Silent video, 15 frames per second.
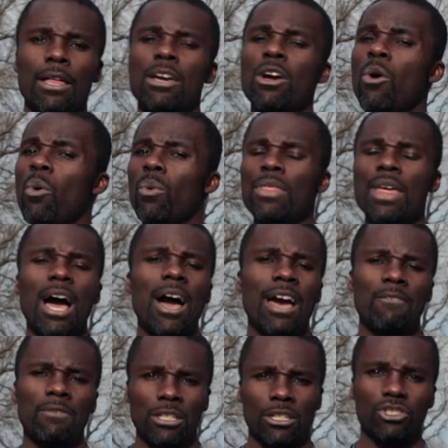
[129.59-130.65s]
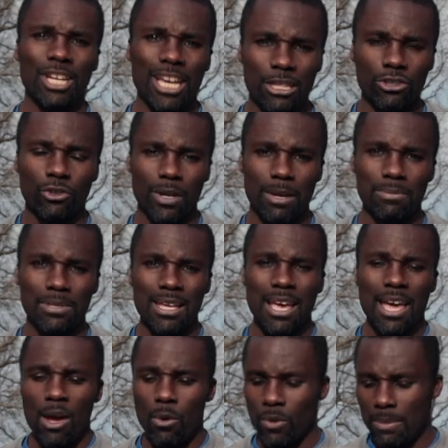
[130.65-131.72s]
volley without having to change grips.
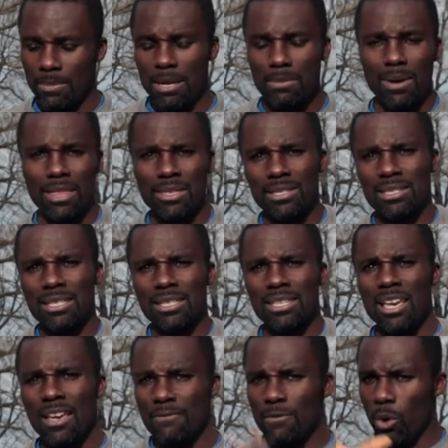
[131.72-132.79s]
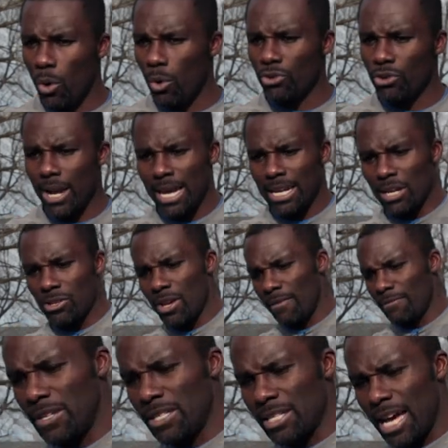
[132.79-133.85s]
And what I mean by this is if you hold your hand out, you
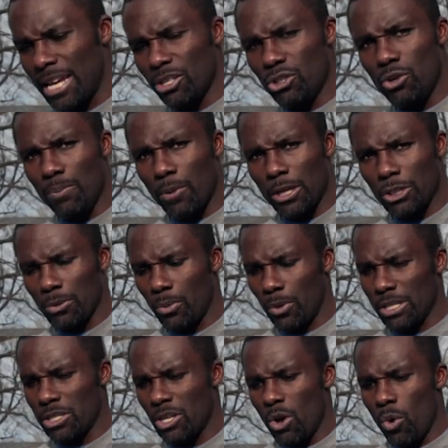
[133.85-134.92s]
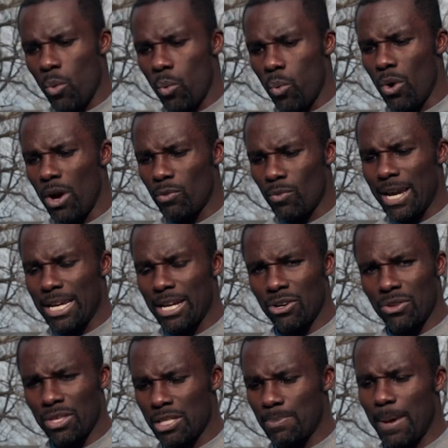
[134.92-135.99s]
have these kind of two pressure points, one right
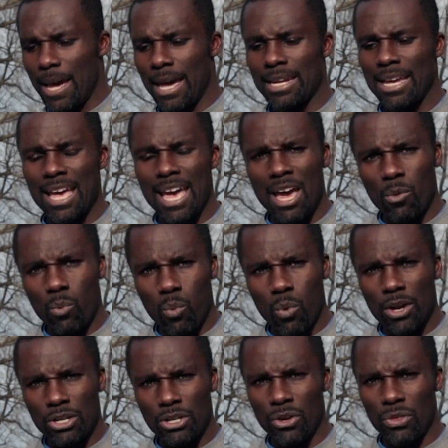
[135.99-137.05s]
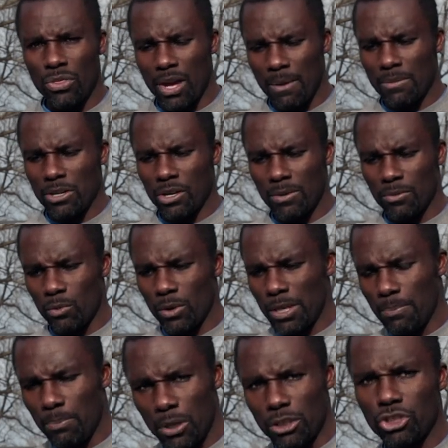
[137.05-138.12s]
here, this pad, and one on your thumb. You can
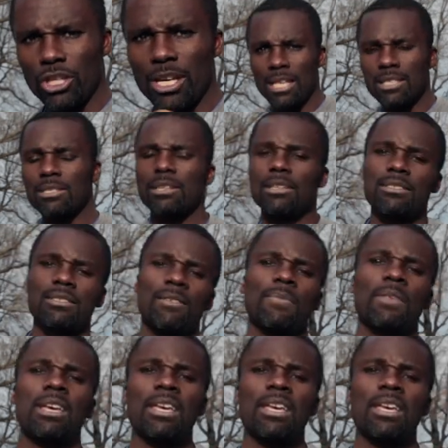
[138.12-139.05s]
really push against this.